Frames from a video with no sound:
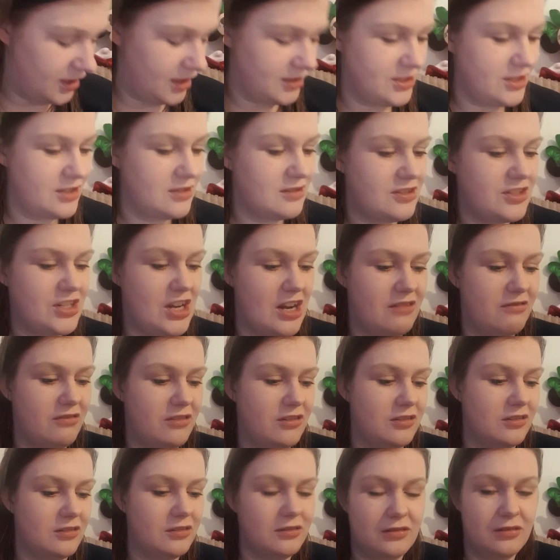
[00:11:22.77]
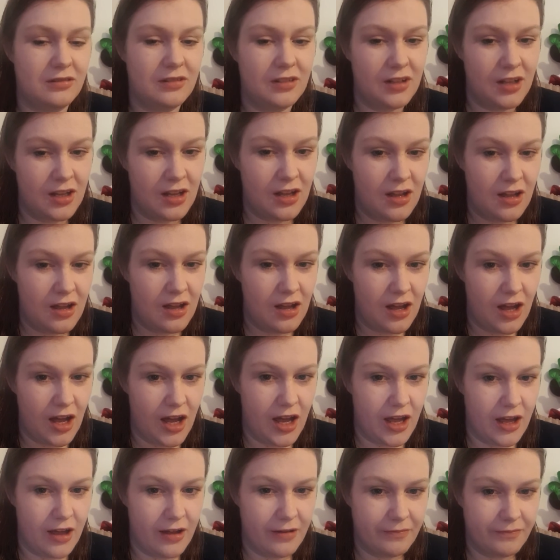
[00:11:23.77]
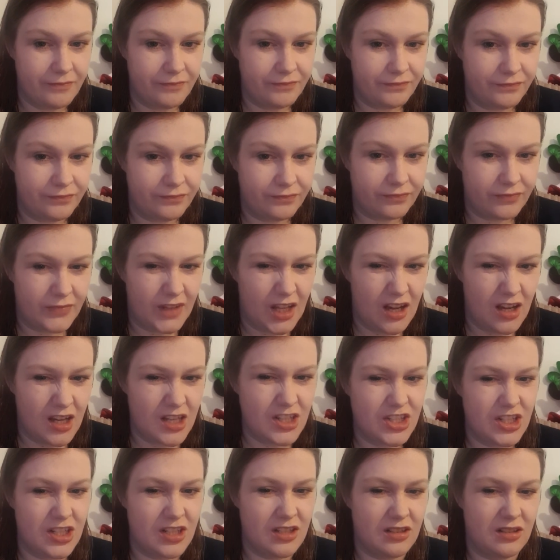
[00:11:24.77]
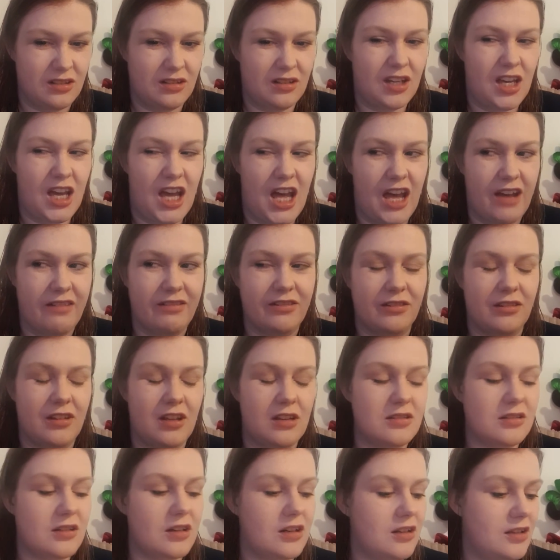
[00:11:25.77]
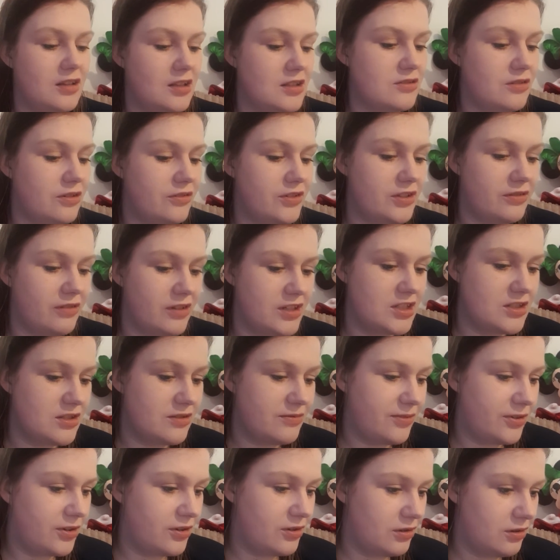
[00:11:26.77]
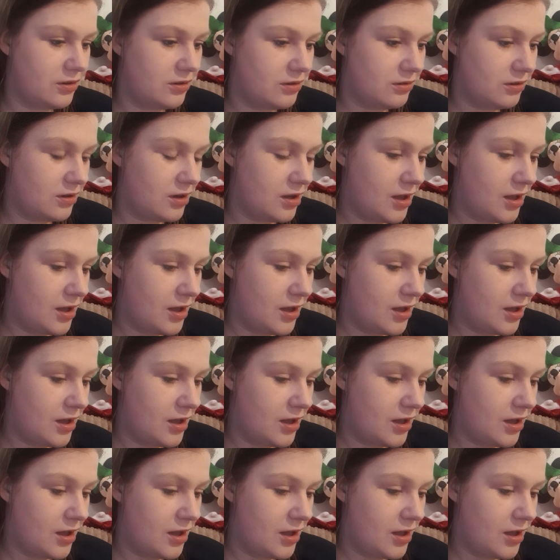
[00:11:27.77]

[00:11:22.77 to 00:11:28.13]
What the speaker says: Just general hygiene and care and all those kind of things are obviously very difficult.